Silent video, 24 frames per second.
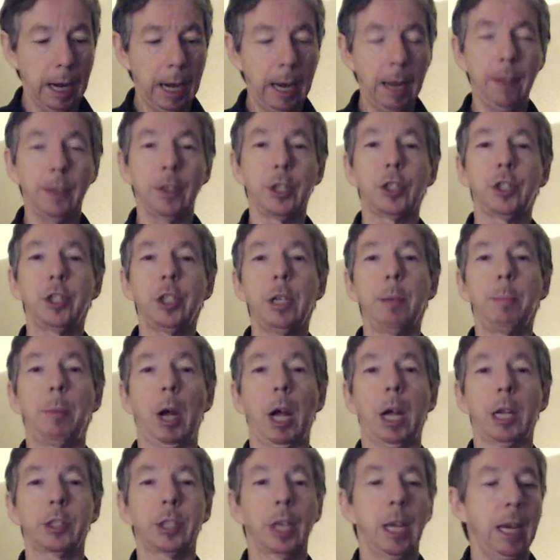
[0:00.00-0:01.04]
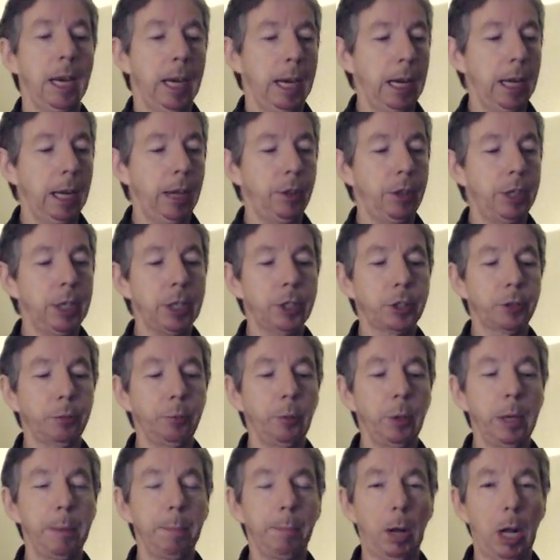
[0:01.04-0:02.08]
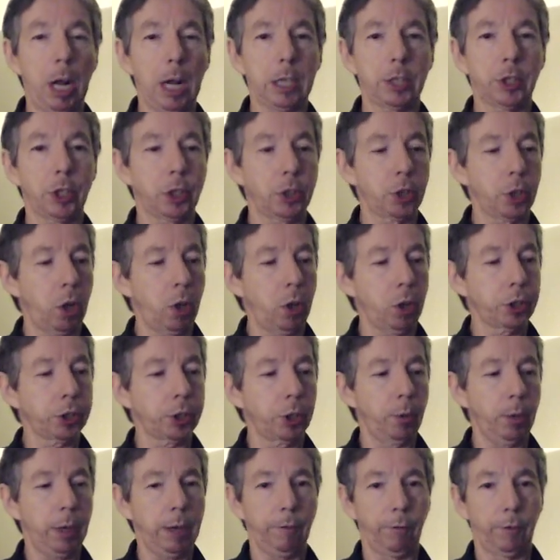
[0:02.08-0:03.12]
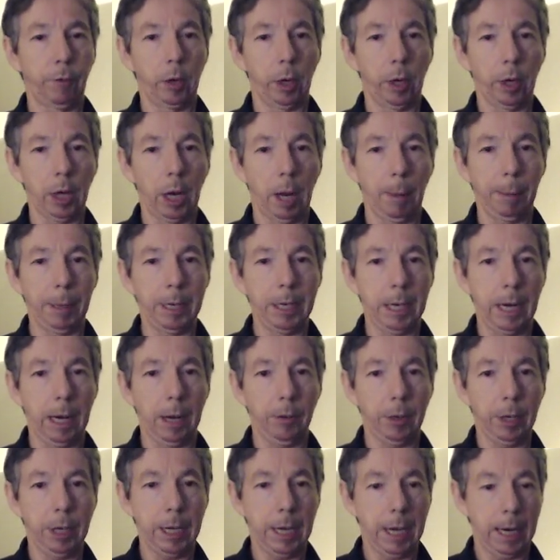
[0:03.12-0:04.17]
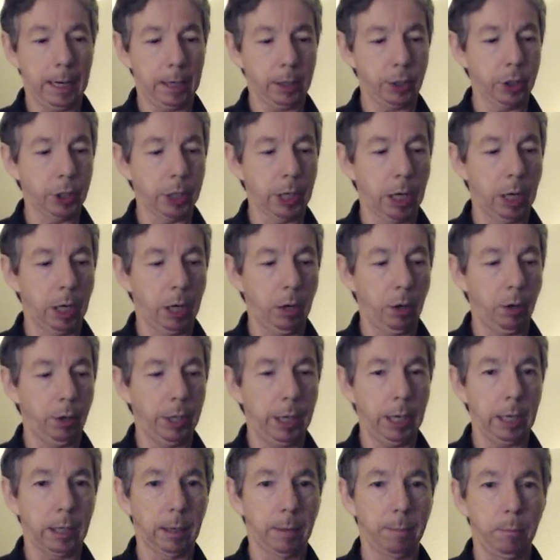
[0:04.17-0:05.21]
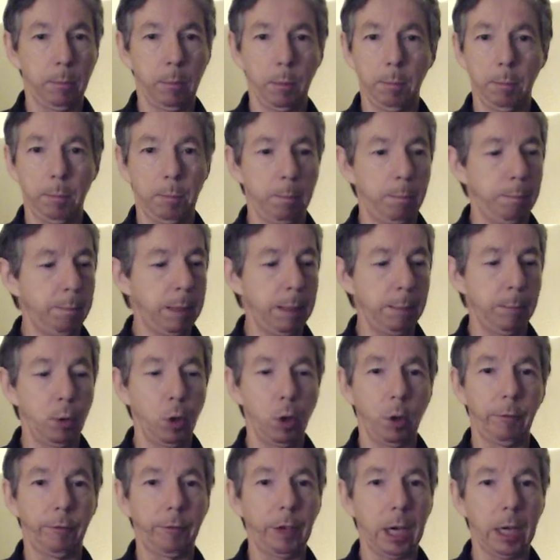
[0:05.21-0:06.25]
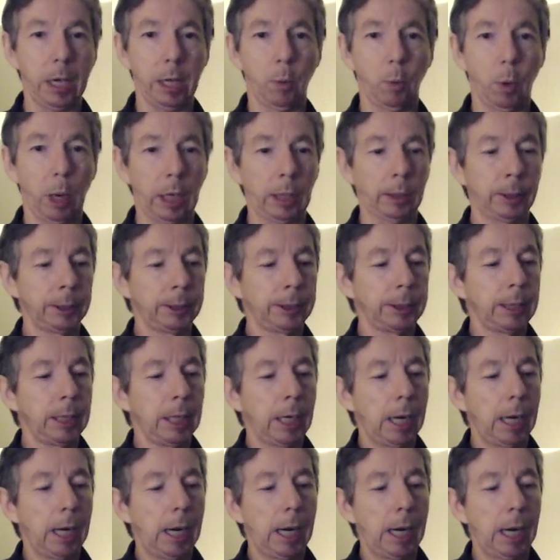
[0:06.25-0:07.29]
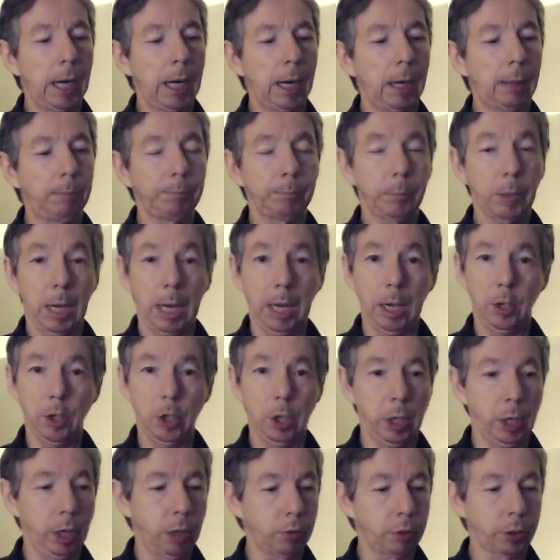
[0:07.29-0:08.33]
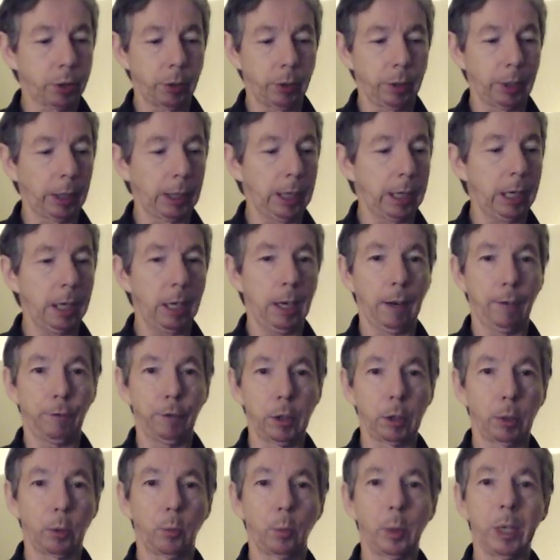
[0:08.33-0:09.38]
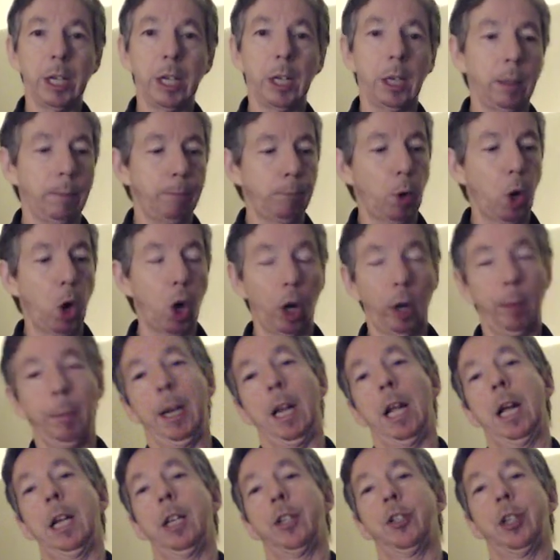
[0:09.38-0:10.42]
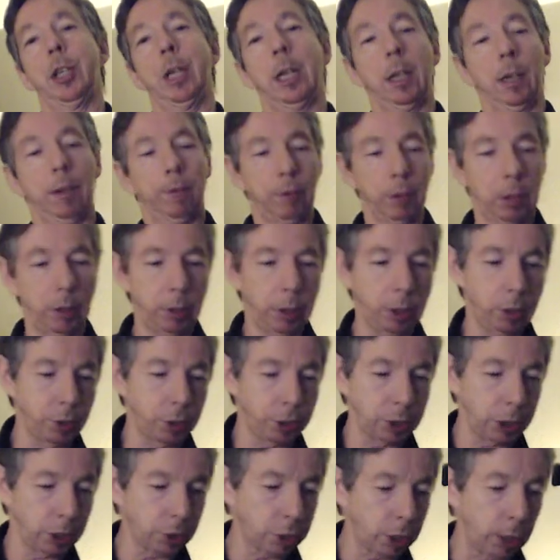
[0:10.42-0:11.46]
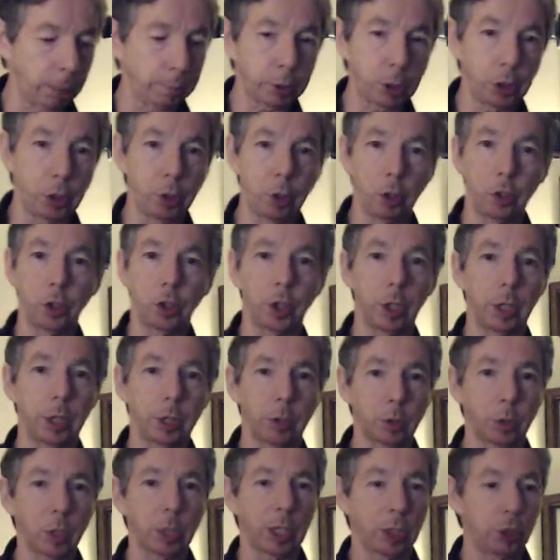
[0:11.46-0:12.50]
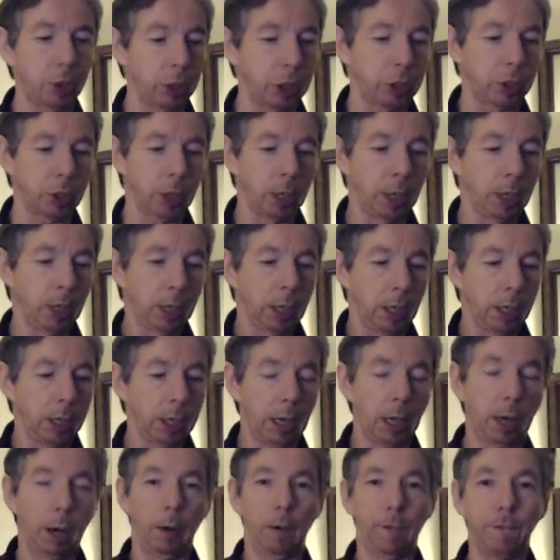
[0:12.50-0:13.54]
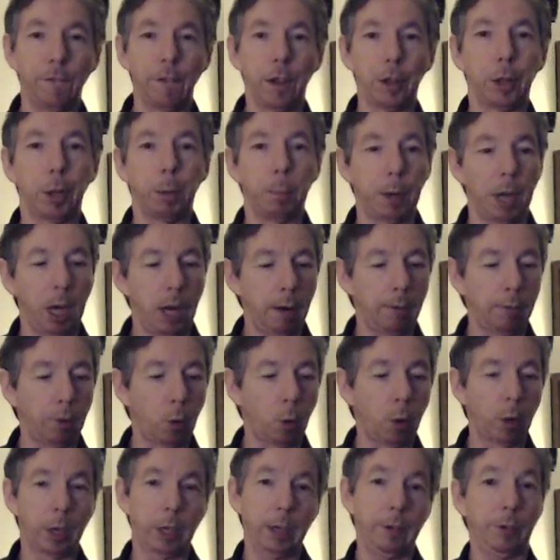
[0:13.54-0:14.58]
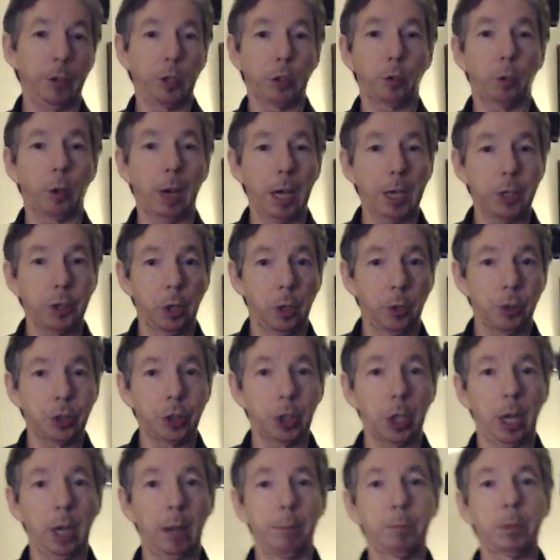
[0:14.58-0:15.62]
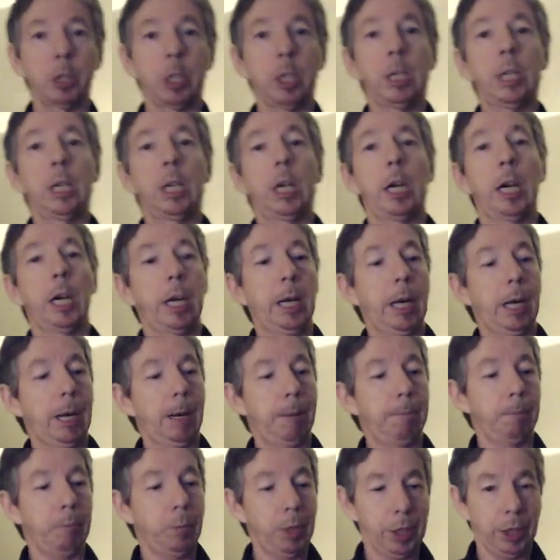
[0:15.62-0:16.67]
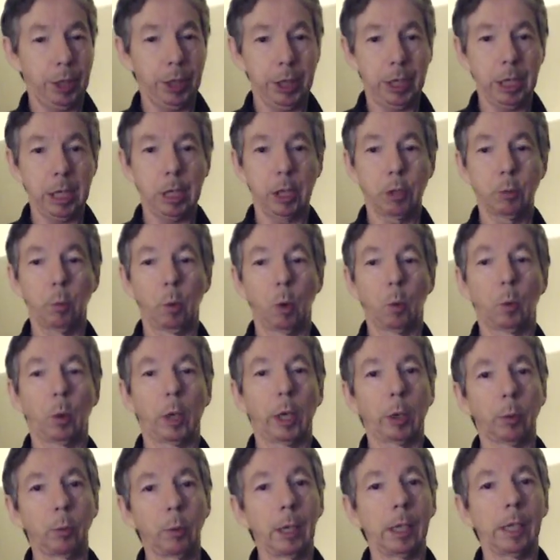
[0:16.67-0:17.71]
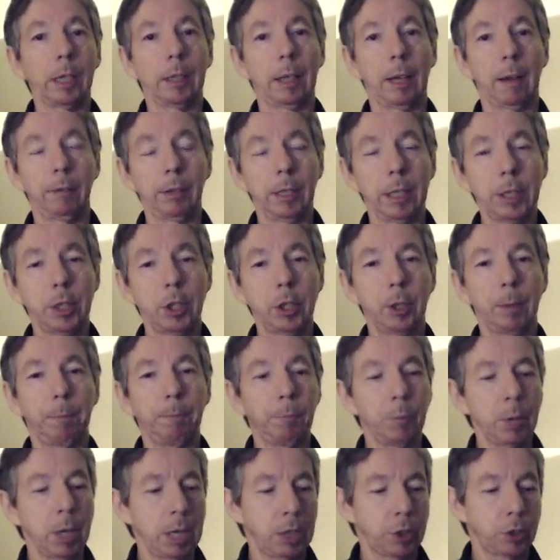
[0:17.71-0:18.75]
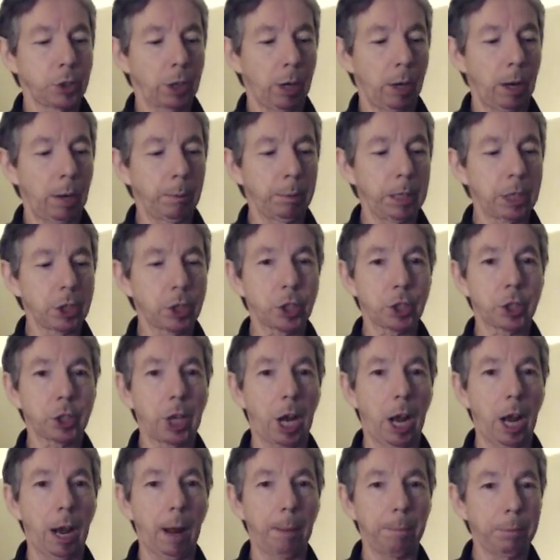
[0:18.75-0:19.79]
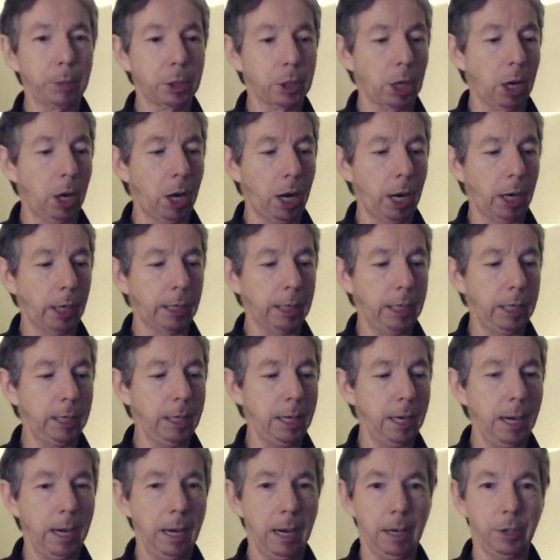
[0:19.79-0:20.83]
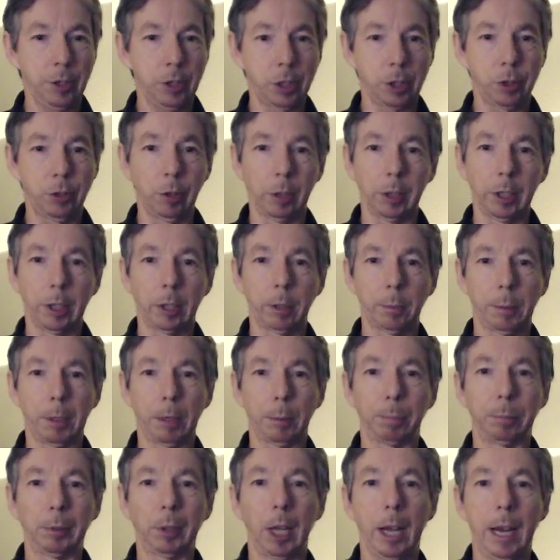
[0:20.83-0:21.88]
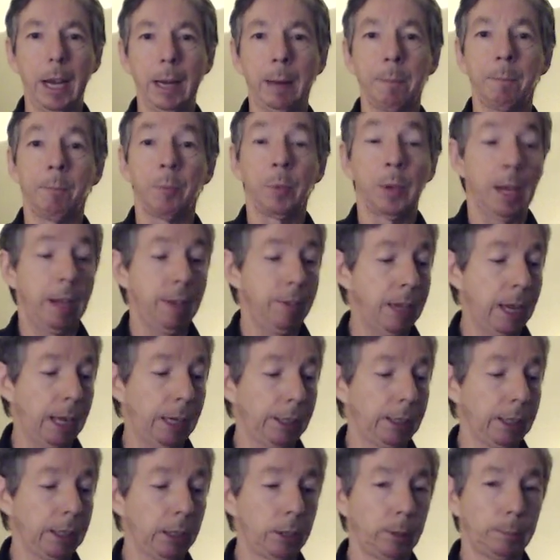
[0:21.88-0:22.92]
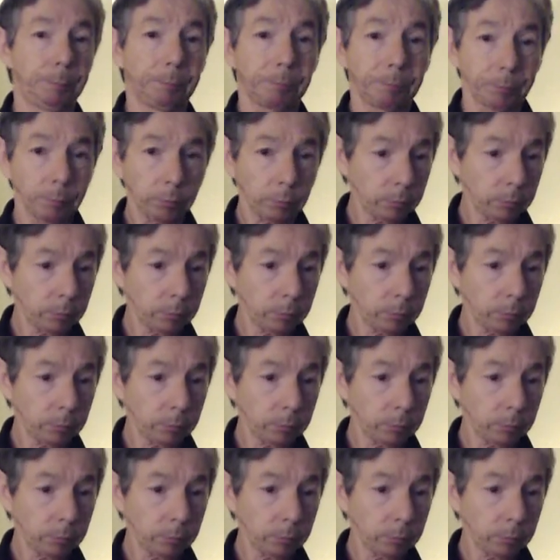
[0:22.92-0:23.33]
and the Z box. And these 3 boxes also invert up and down the neck, so they can be moved anywhere. And you know, certainly if you're reharmonizing, if you're using substitutions such as, you know, a 5th above or even tritone subs, these will work really lovely too. So I'm going to stop talking and just do a little bit of playing. That little